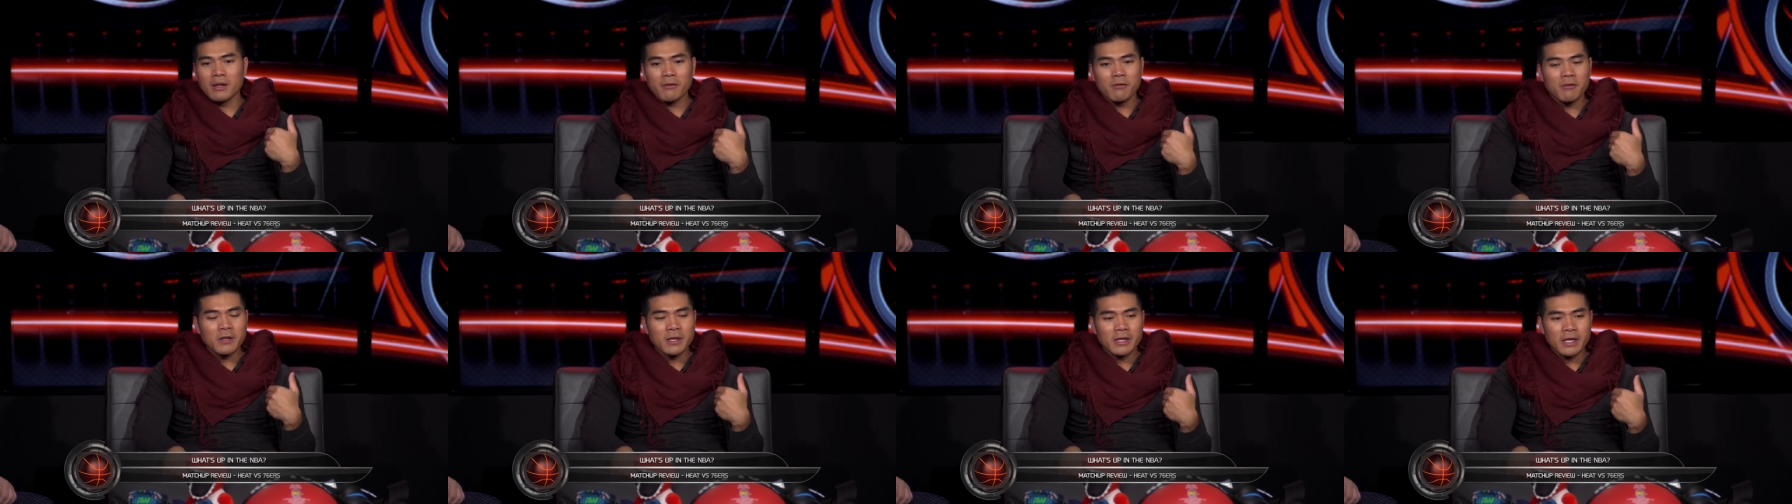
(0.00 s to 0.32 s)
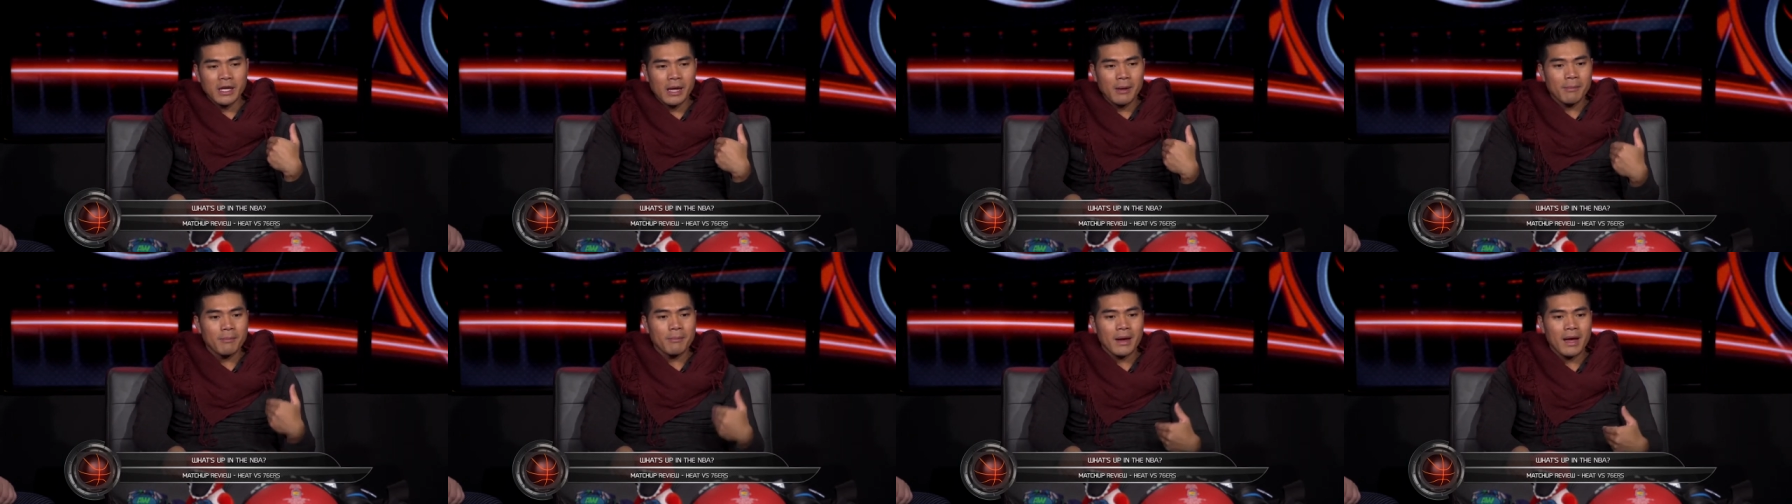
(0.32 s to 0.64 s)
If he
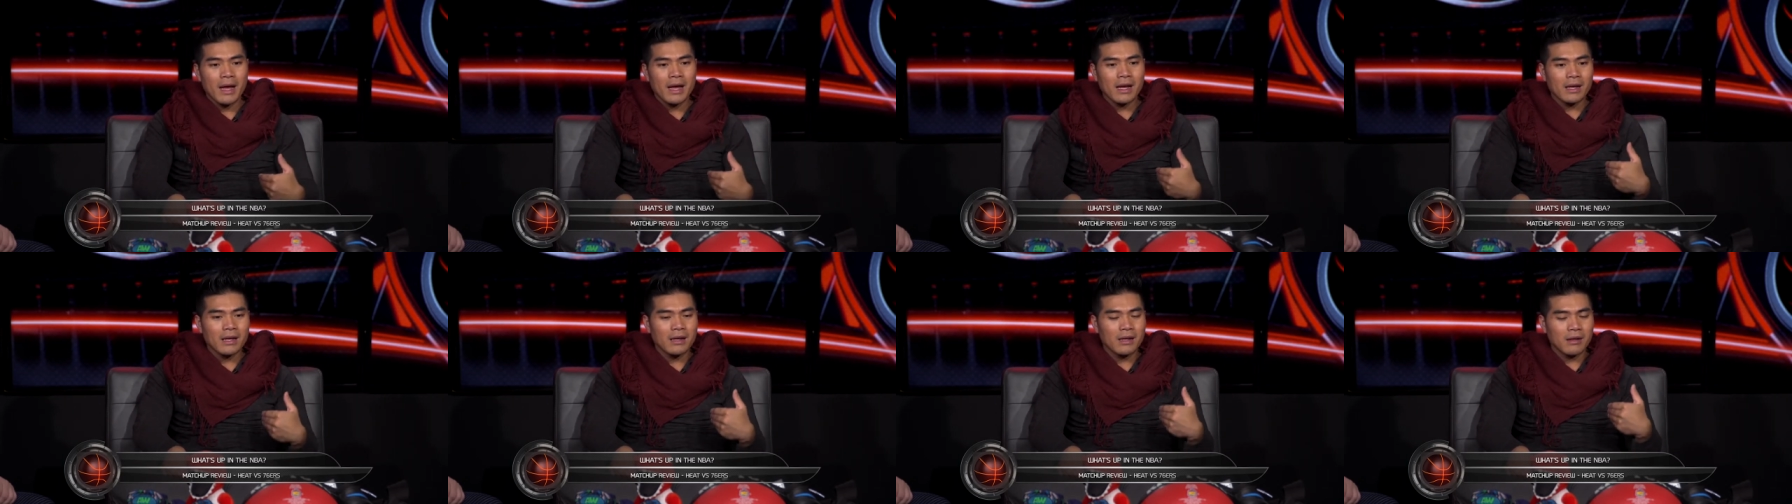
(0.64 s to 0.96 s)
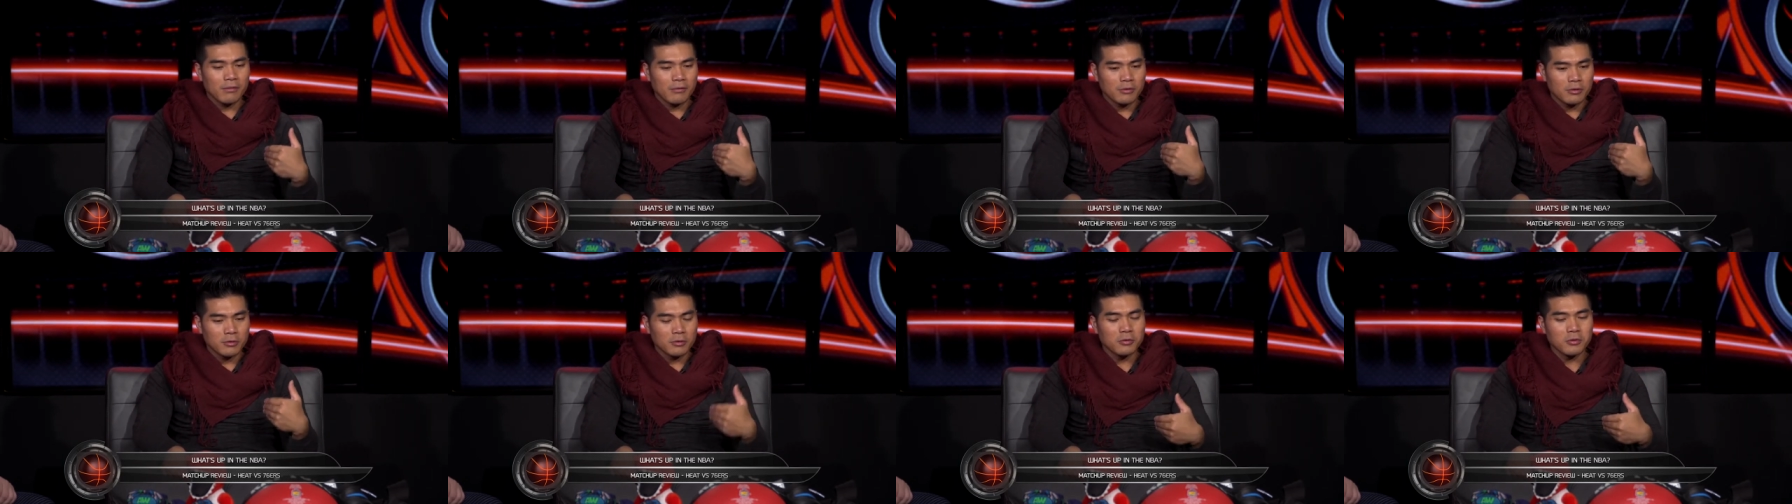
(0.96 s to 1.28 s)
came back
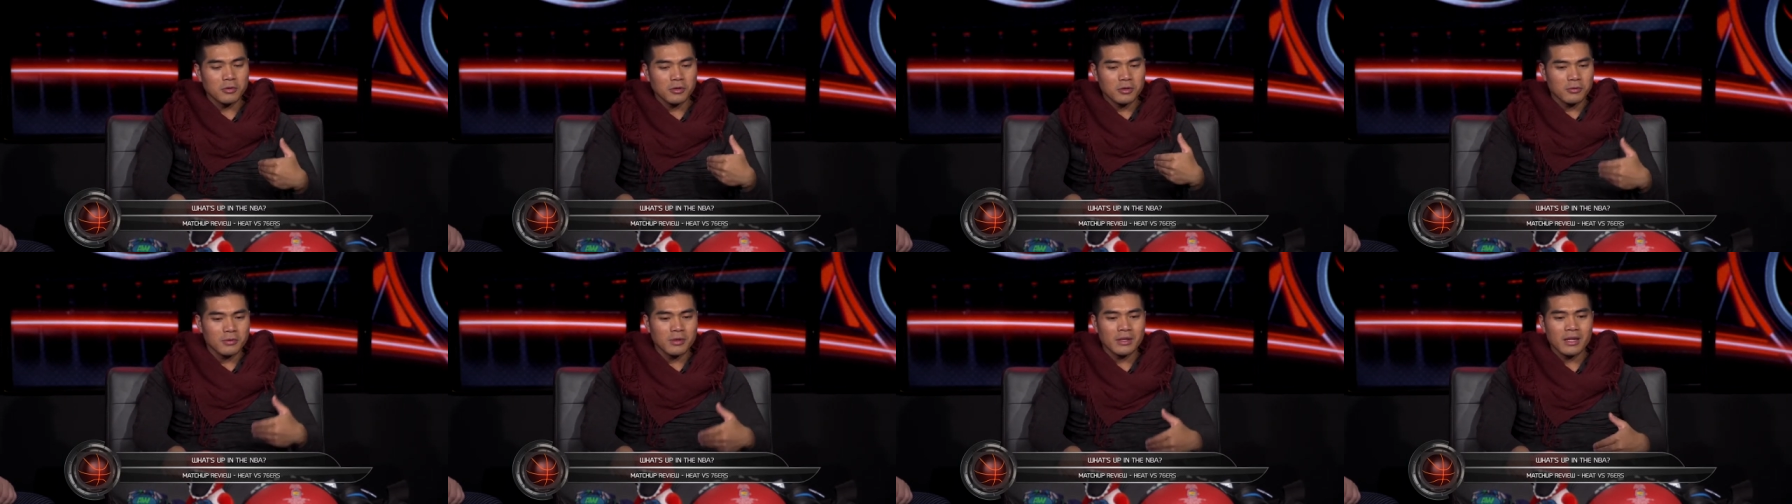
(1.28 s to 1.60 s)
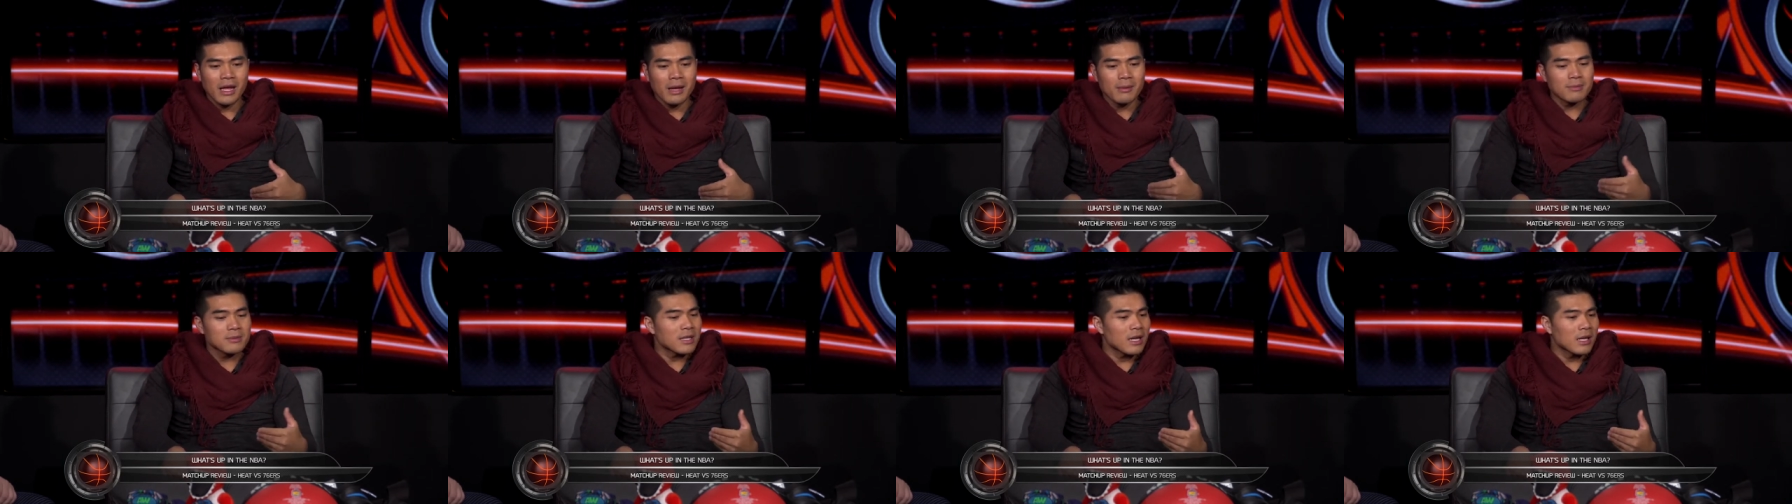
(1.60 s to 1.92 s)
two or three
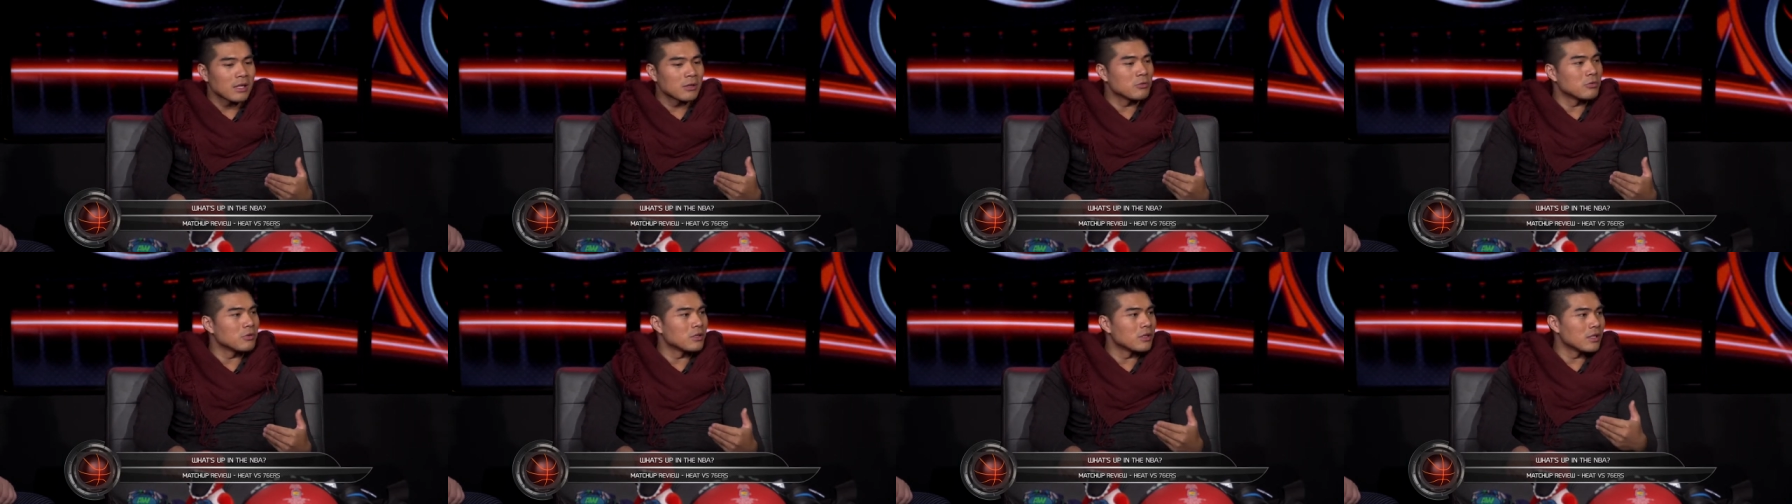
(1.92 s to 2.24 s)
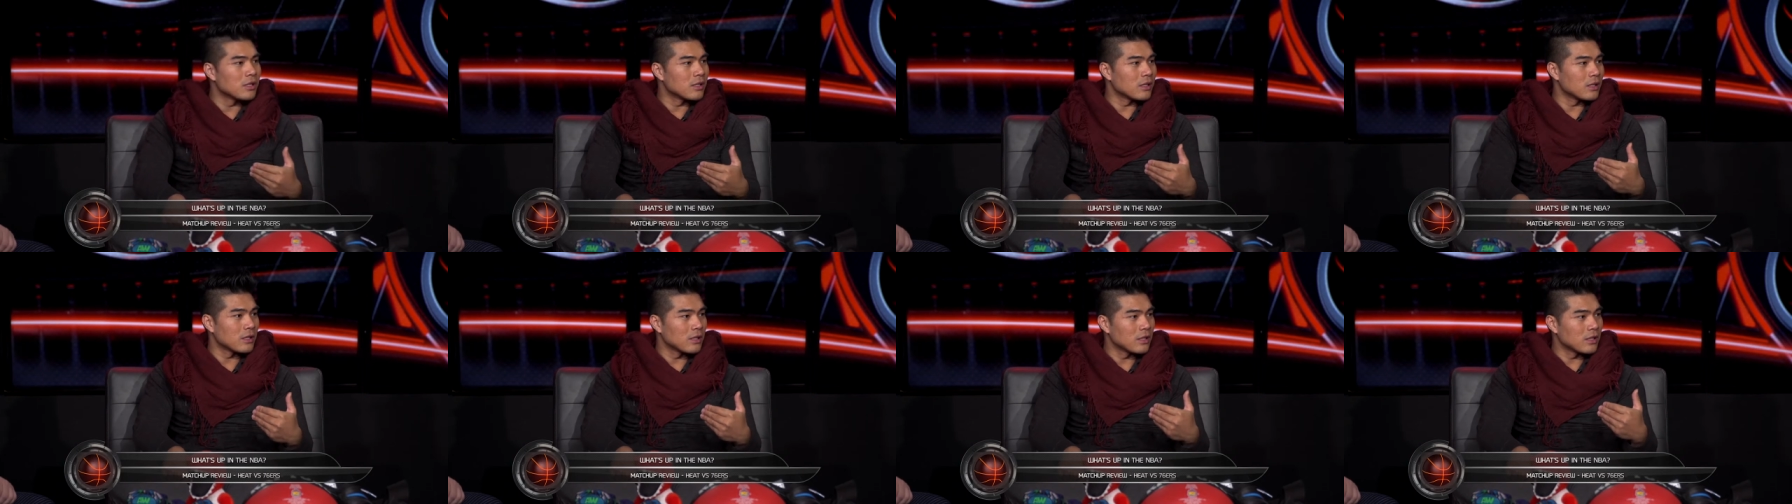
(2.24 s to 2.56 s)
games, I knew he,
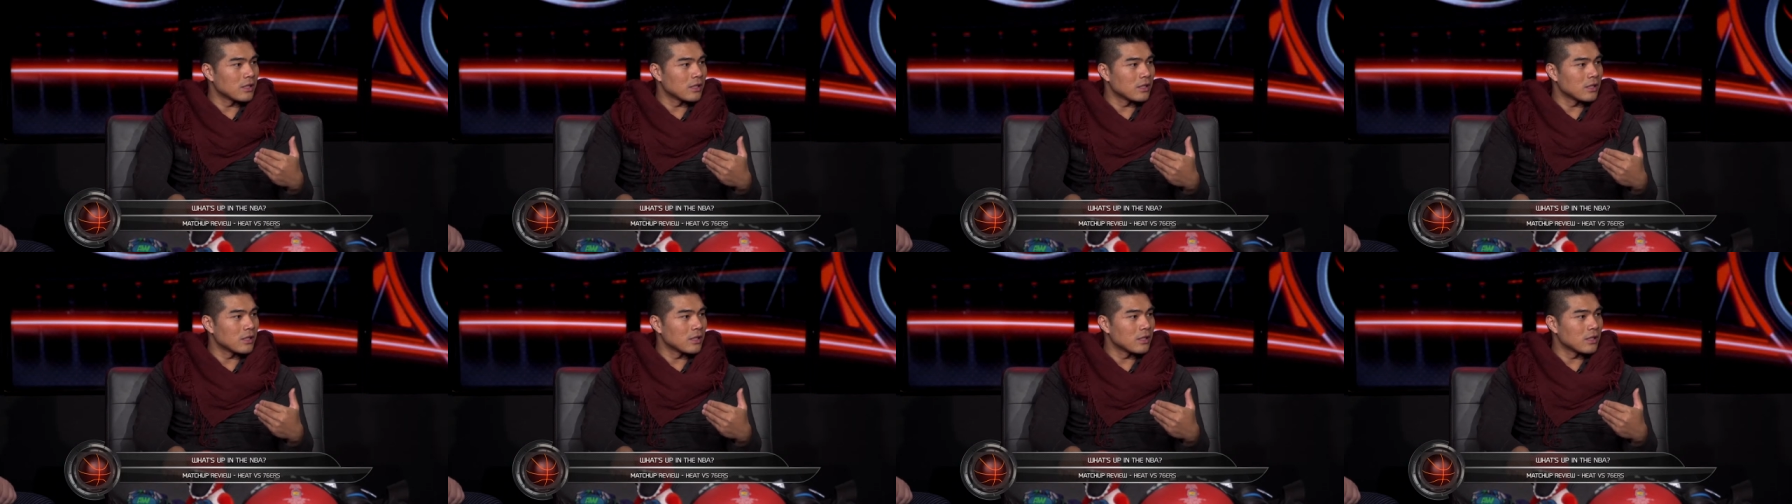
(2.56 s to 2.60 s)
did,